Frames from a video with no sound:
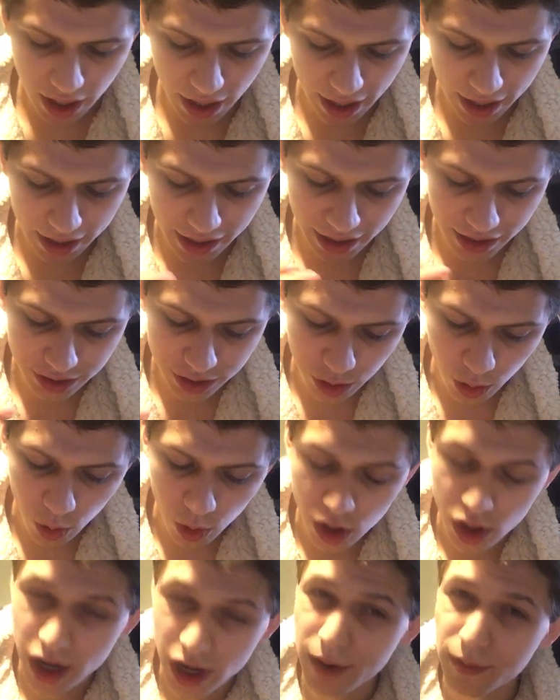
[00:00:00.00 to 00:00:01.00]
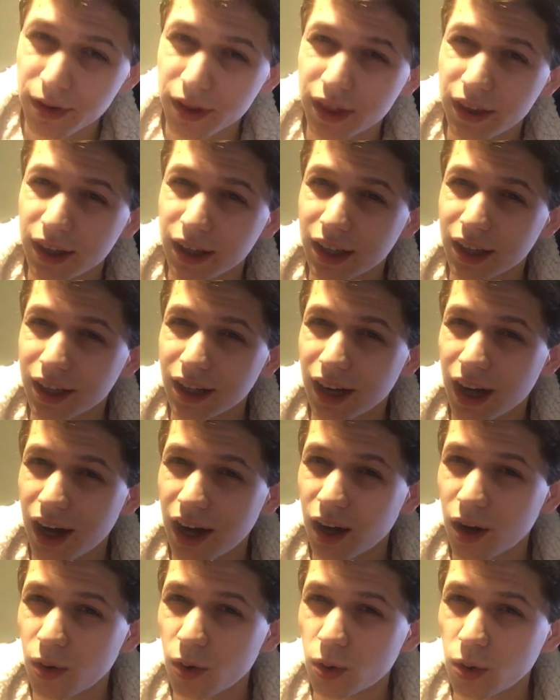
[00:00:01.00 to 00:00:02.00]
And to order everything
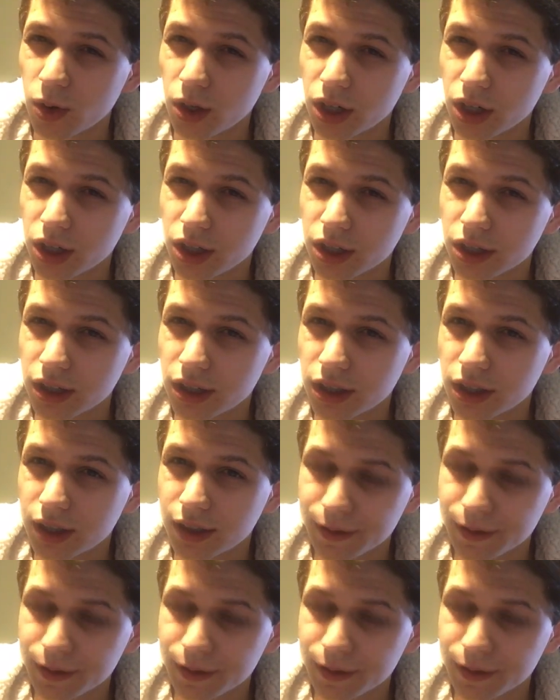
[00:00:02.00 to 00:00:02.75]
not ordered.